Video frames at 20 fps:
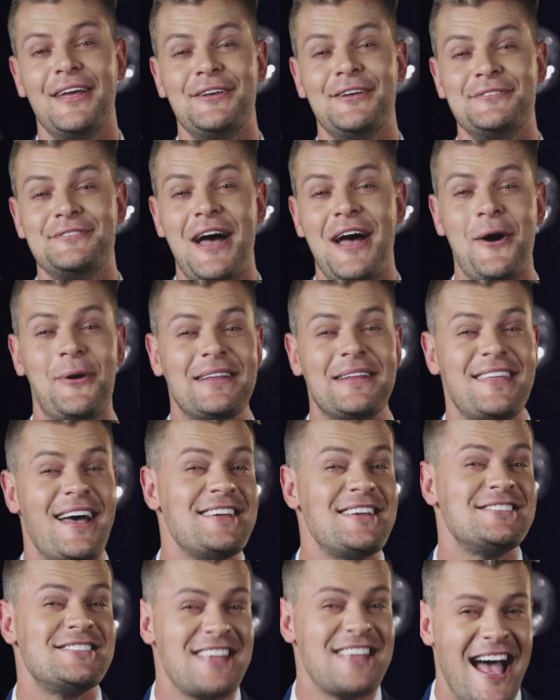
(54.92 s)
You know what I
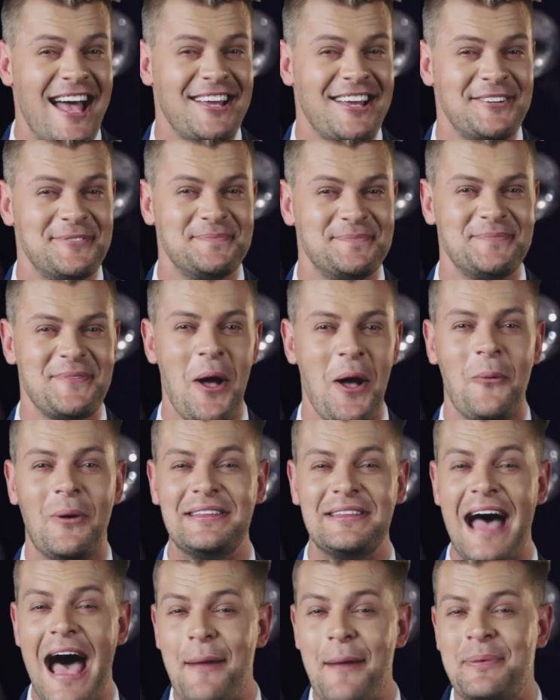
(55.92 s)
say. What
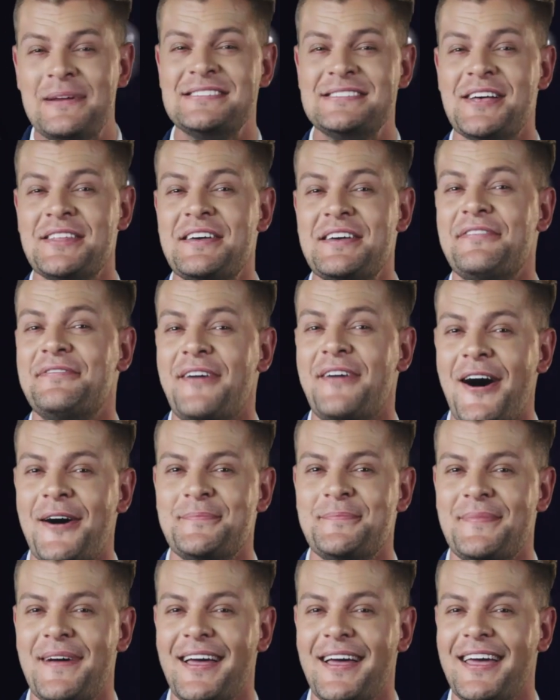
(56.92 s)
happens on the
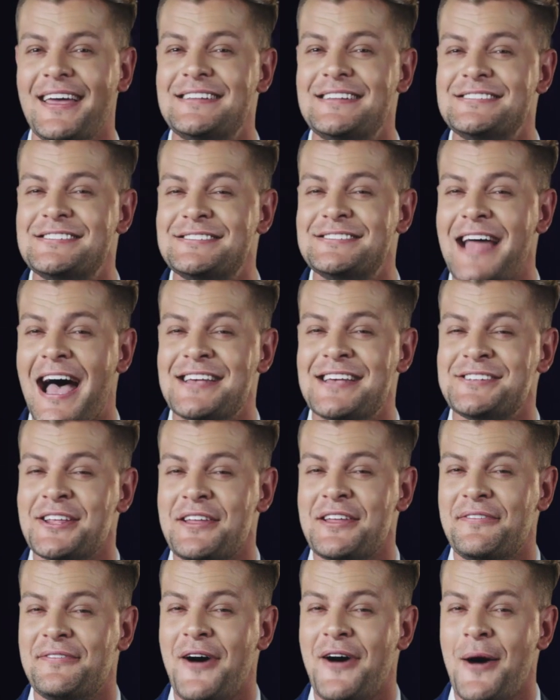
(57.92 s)
farm, it stays on
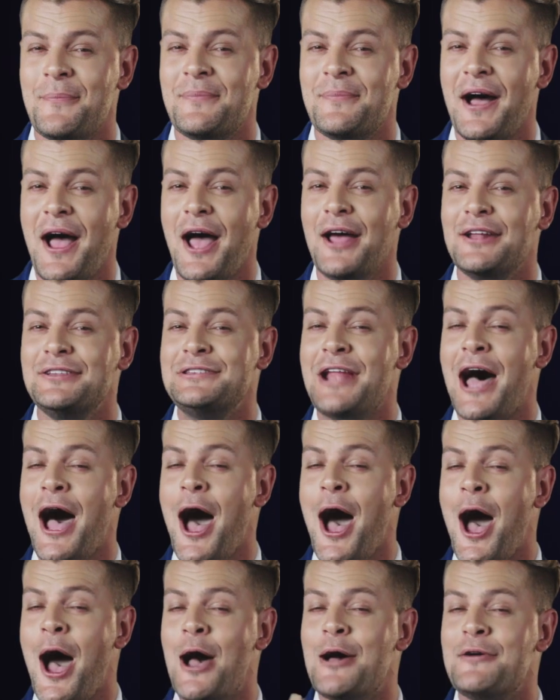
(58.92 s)
the farm. No
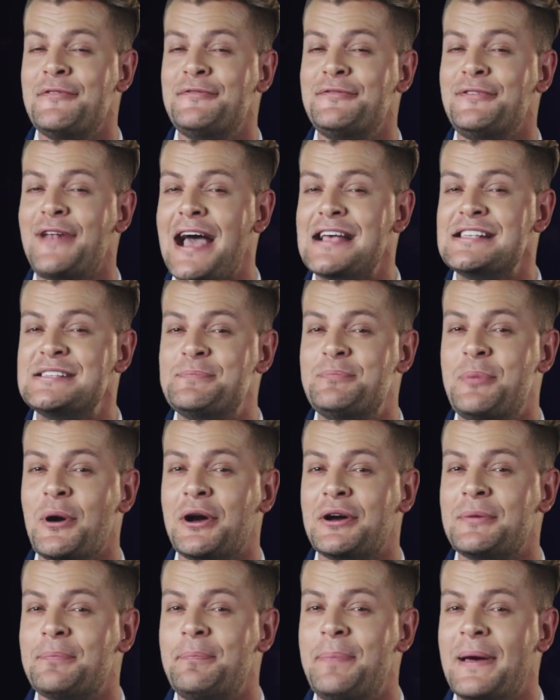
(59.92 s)

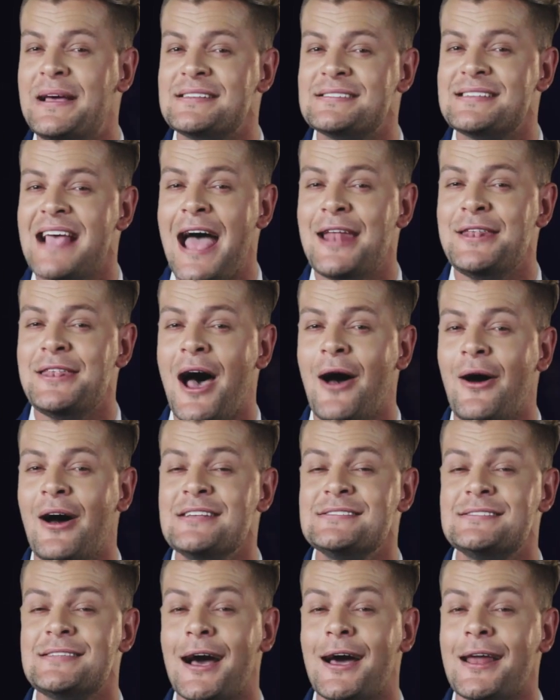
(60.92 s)
Facebook pics and no
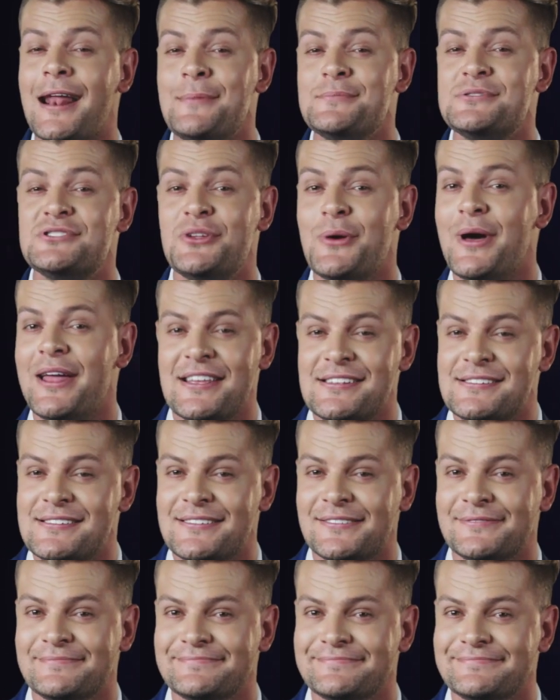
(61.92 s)
Instagram stories.